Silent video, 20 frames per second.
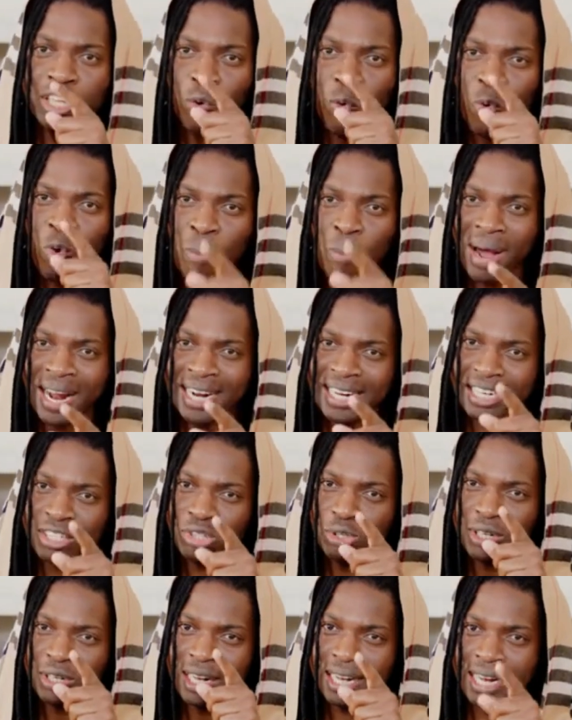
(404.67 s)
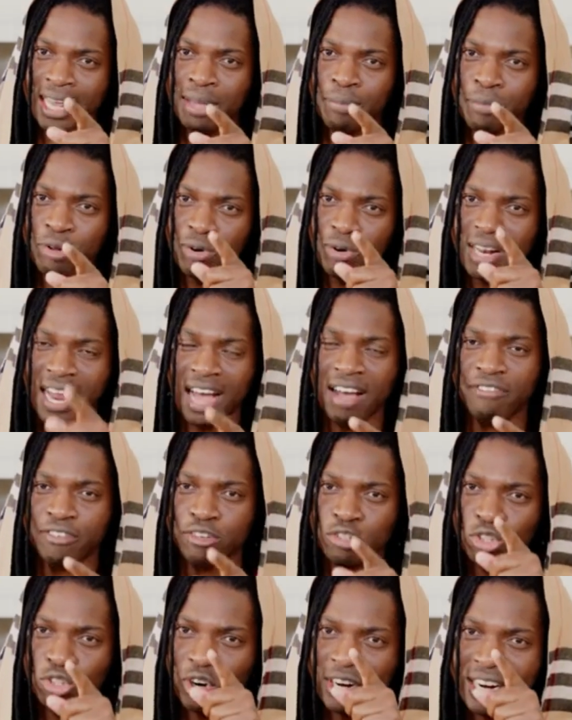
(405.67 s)
the woman that you claim you love.
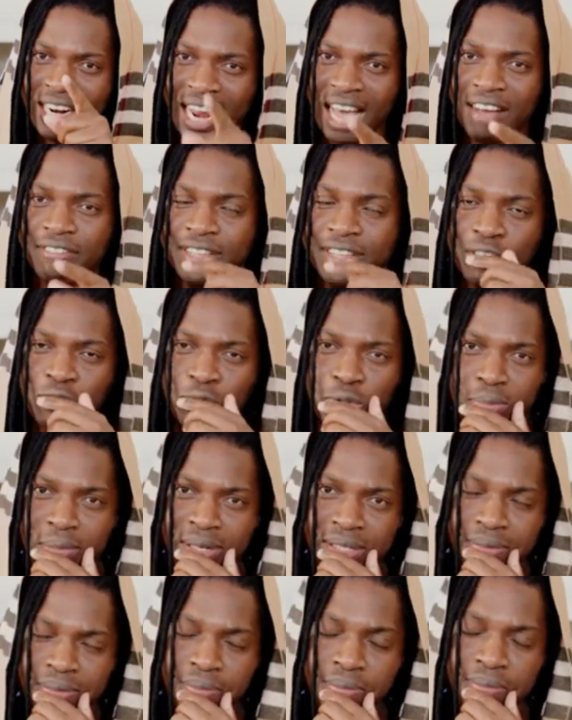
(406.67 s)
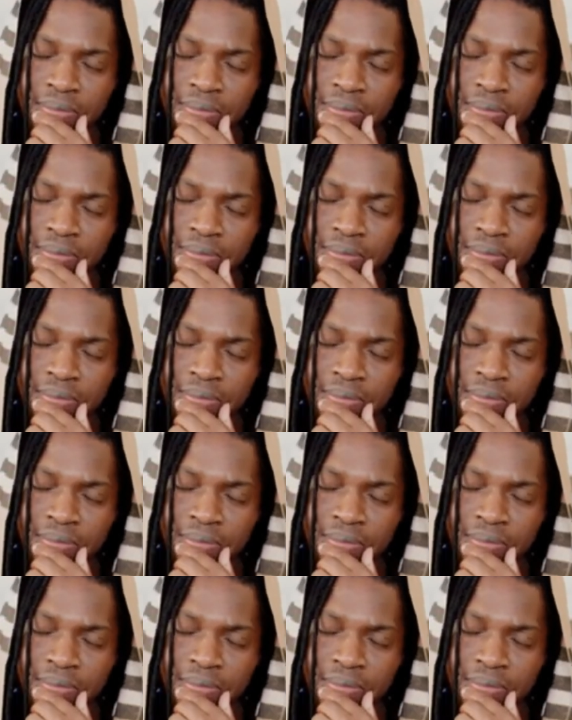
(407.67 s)
You don't love that woman.